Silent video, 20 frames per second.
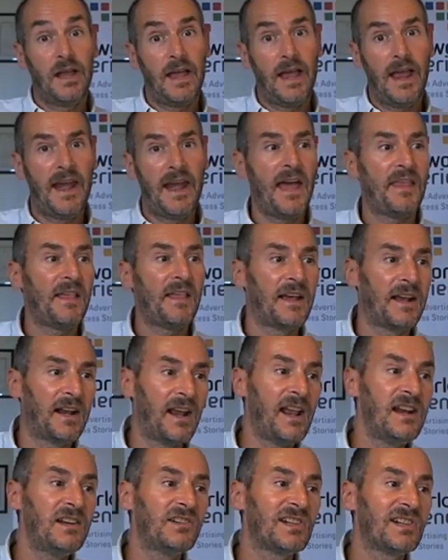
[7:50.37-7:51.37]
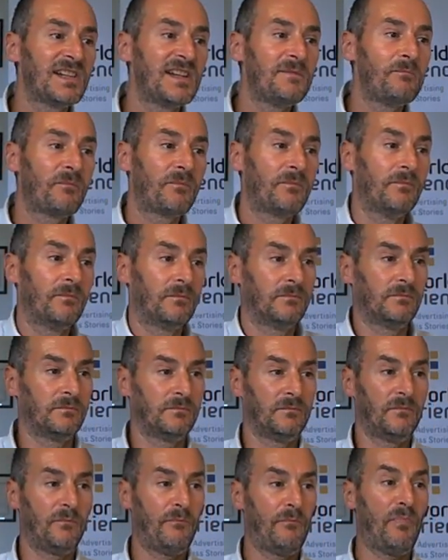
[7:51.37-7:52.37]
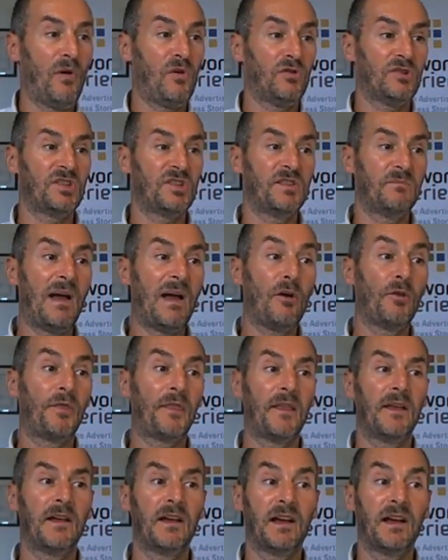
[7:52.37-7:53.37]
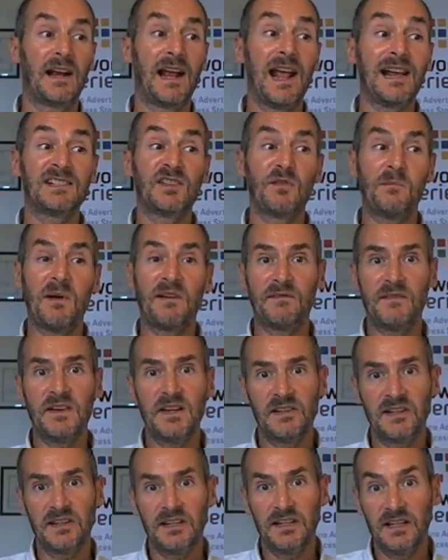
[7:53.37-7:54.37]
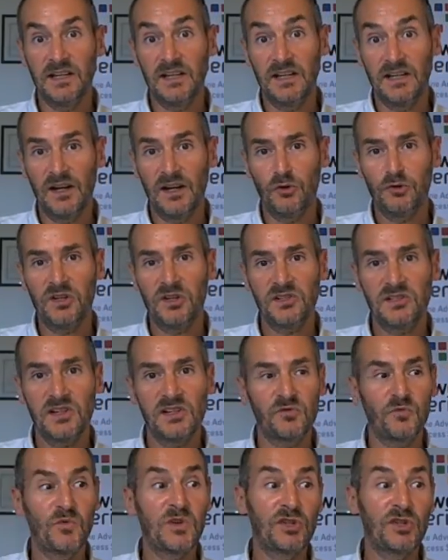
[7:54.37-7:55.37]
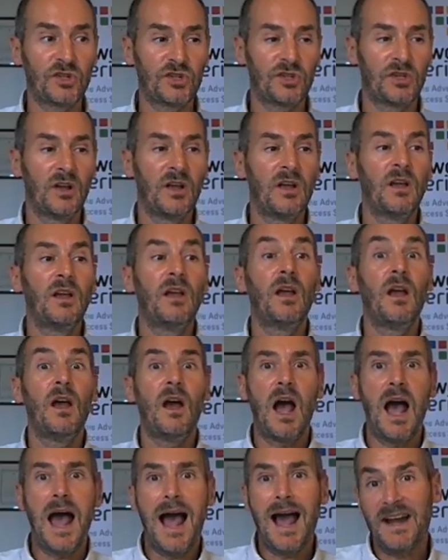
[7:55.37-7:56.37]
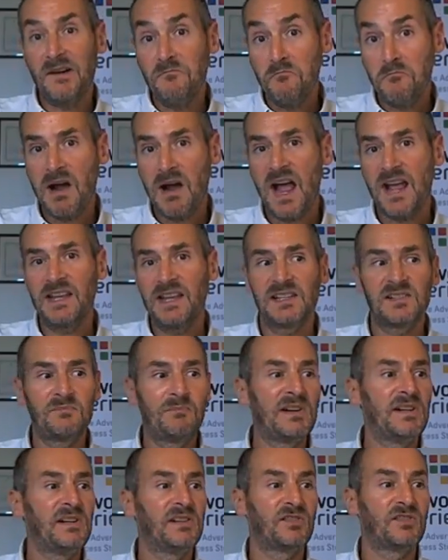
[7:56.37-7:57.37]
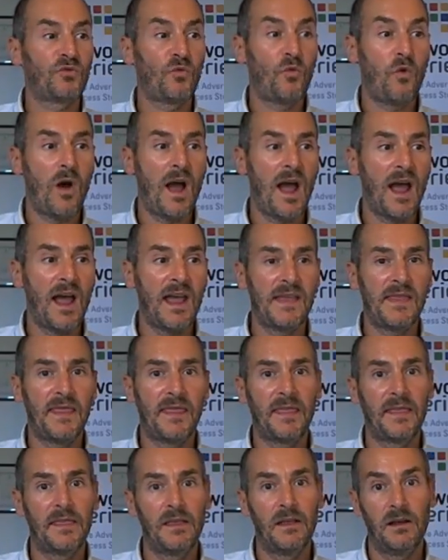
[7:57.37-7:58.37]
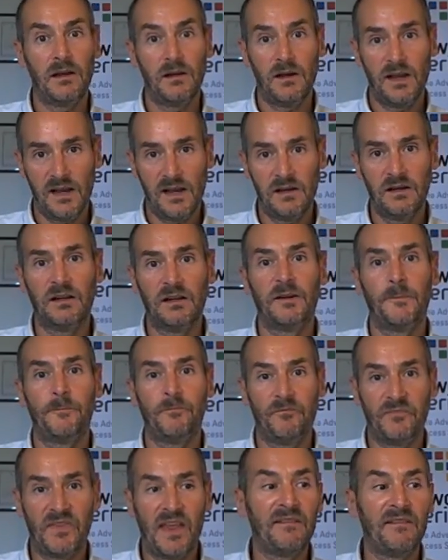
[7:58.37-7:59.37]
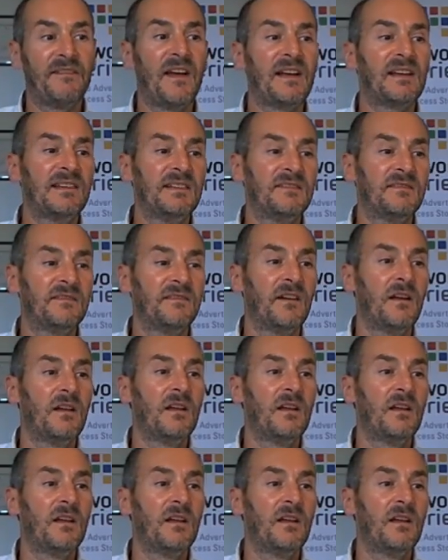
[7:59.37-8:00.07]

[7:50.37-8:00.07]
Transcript: Another interesting post about custom affinity audiences, which are, in my experience, quite effective,